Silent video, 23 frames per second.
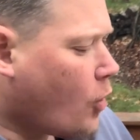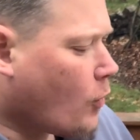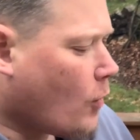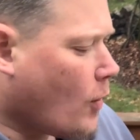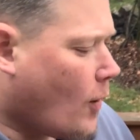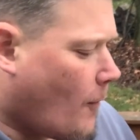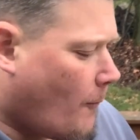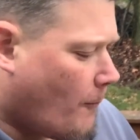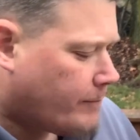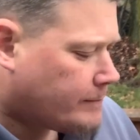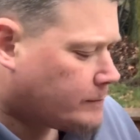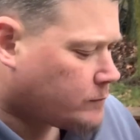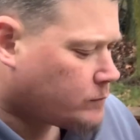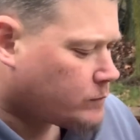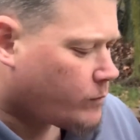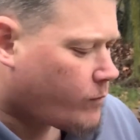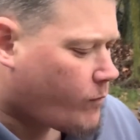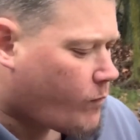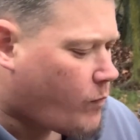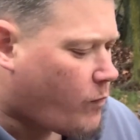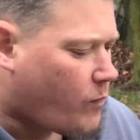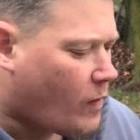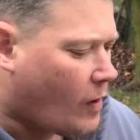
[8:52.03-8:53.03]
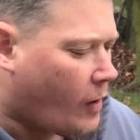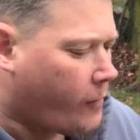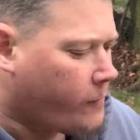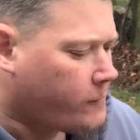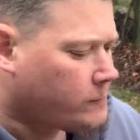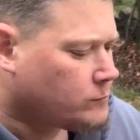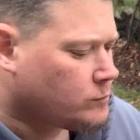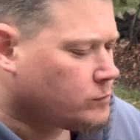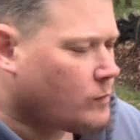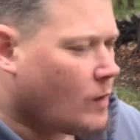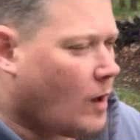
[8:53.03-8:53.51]
So good.
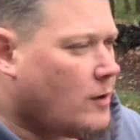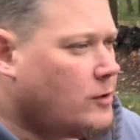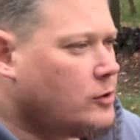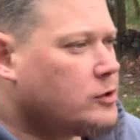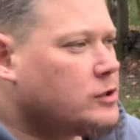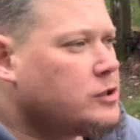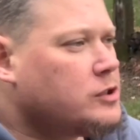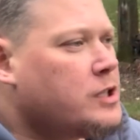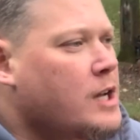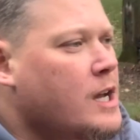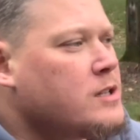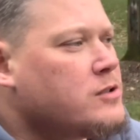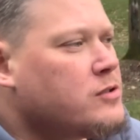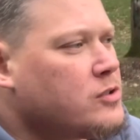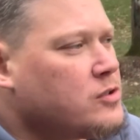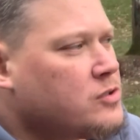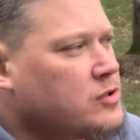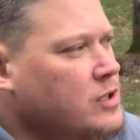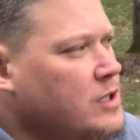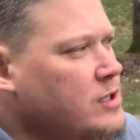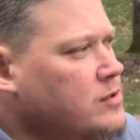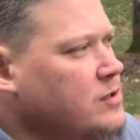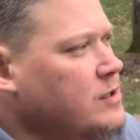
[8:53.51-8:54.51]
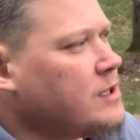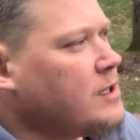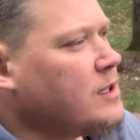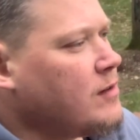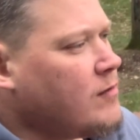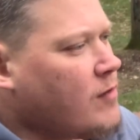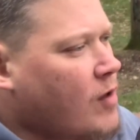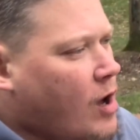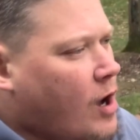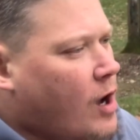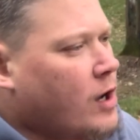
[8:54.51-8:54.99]
You can taste the
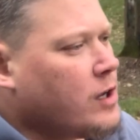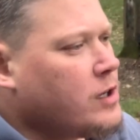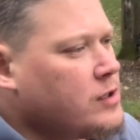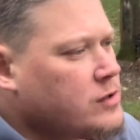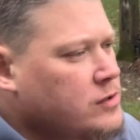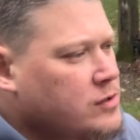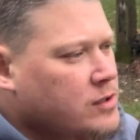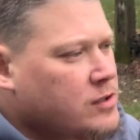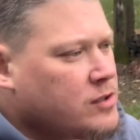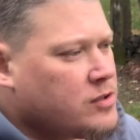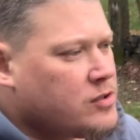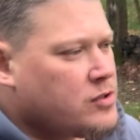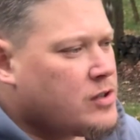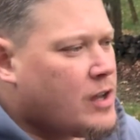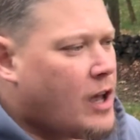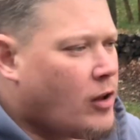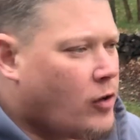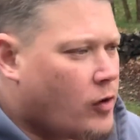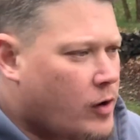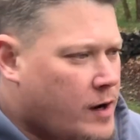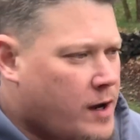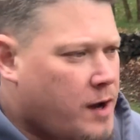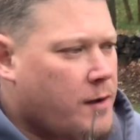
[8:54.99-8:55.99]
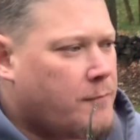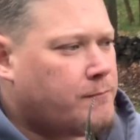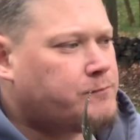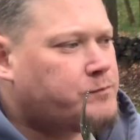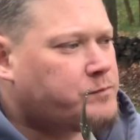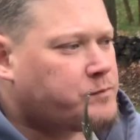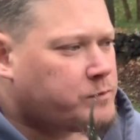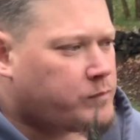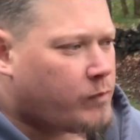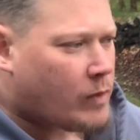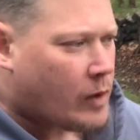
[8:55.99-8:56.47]
seasoning and the onions and the
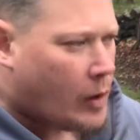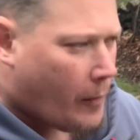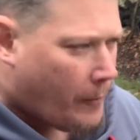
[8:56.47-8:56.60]
celery and